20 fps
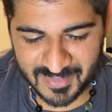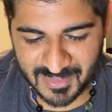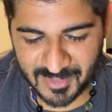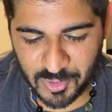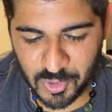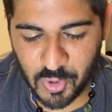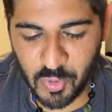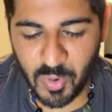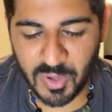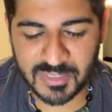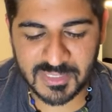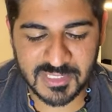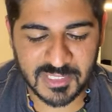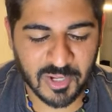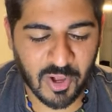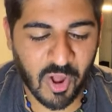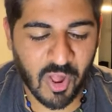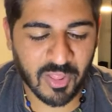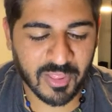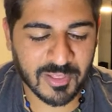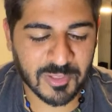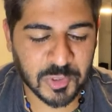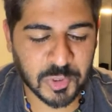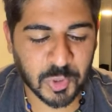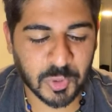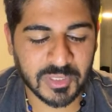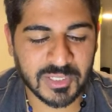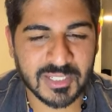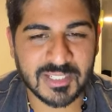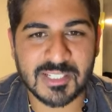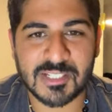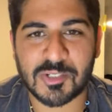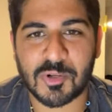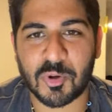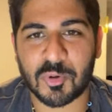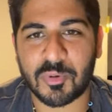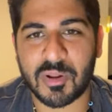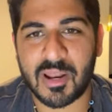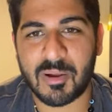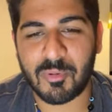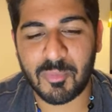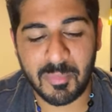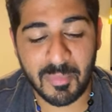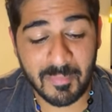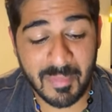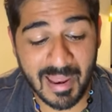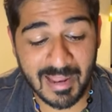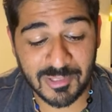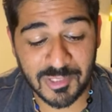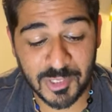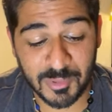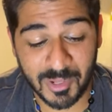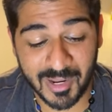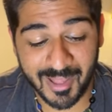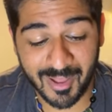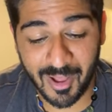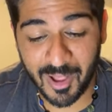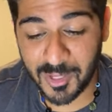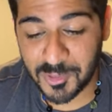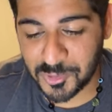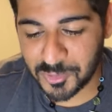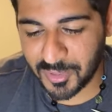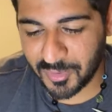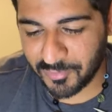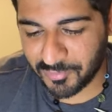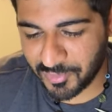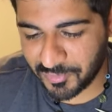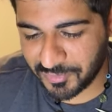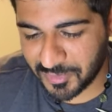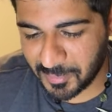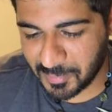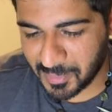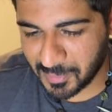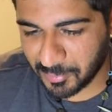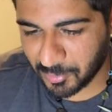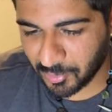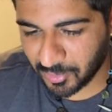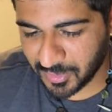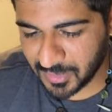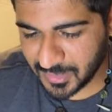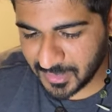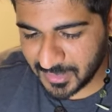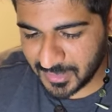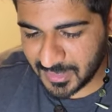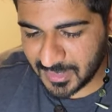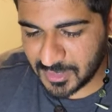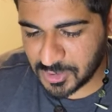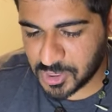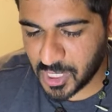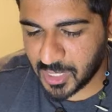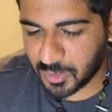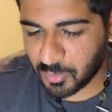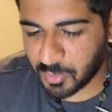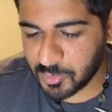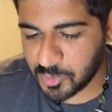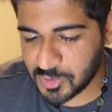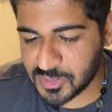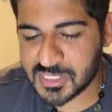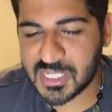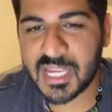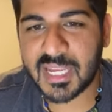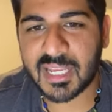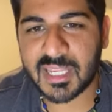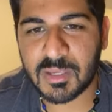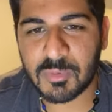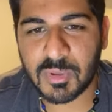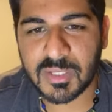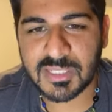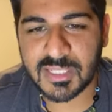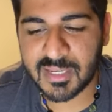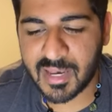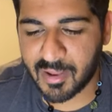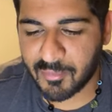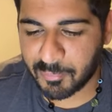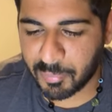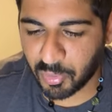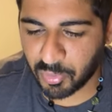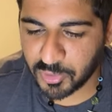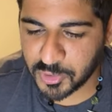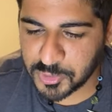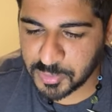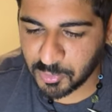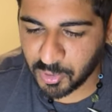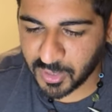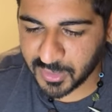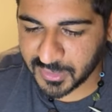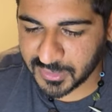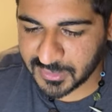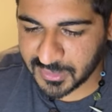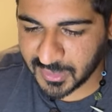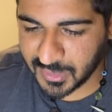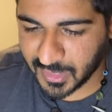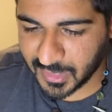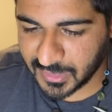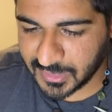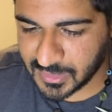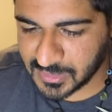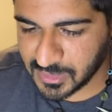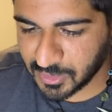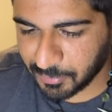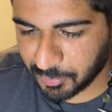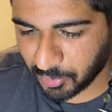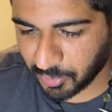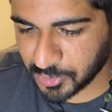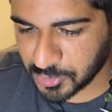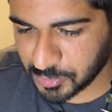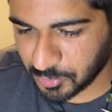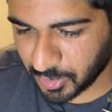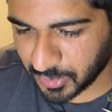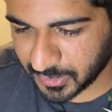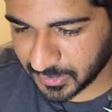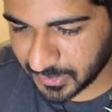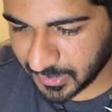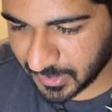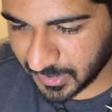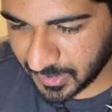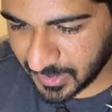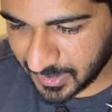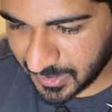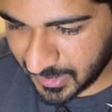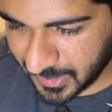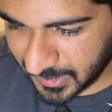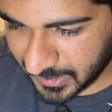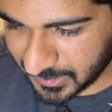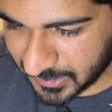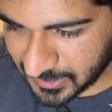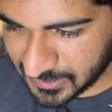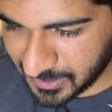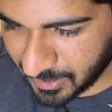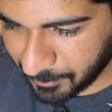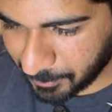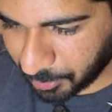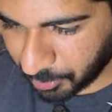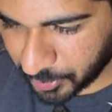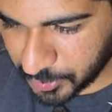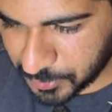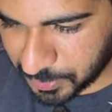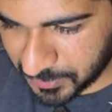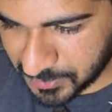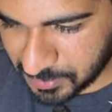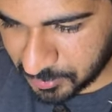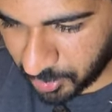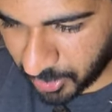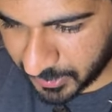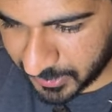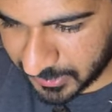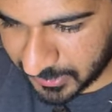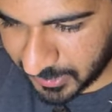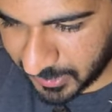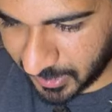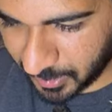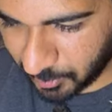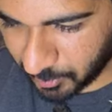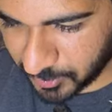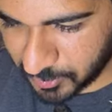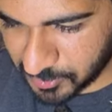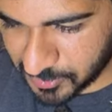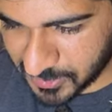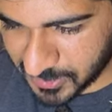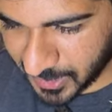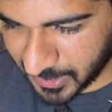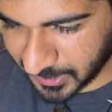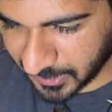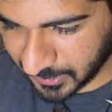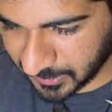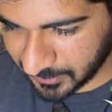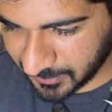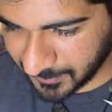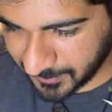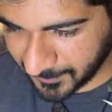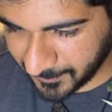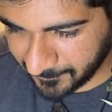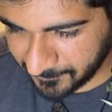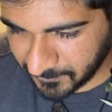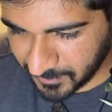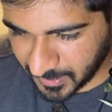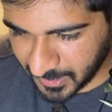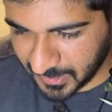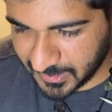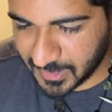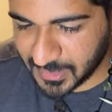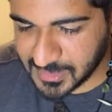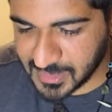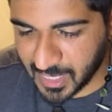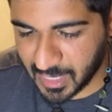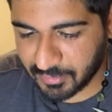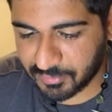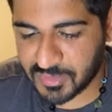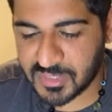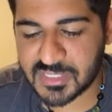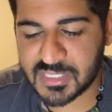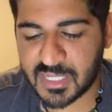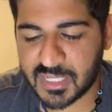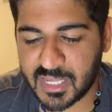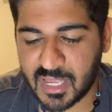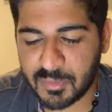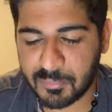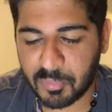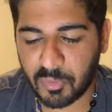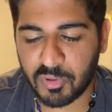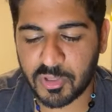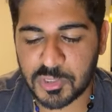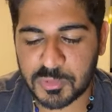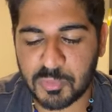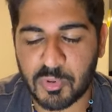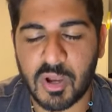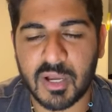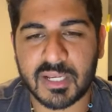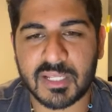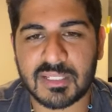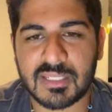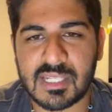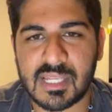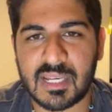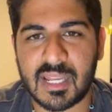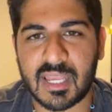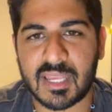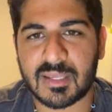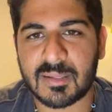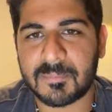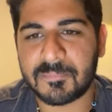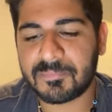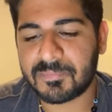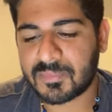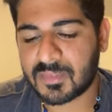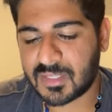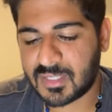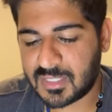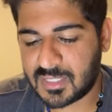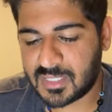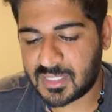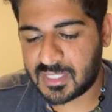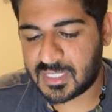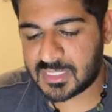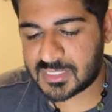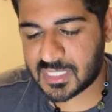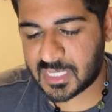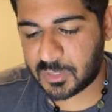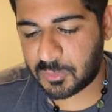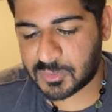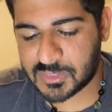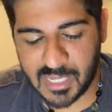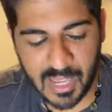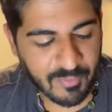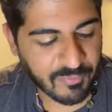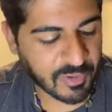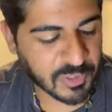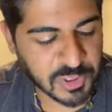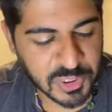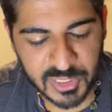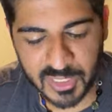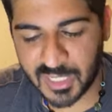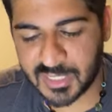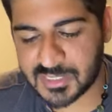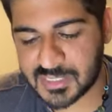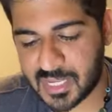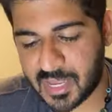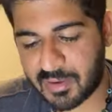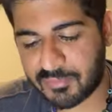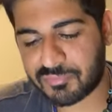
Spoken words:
Who wants to call in? Join the Discord right now. We've been managing around 150 people. Jack, what were you saying? He didn't have Polish-Moroccan DNA. He does have Polish-Moroccan DNA. He doesn't have Polish plus Moroccan DNA. What are you saying? He does have. He said he had Polish-Moroccan DNA. He said he was half Ashkenazi,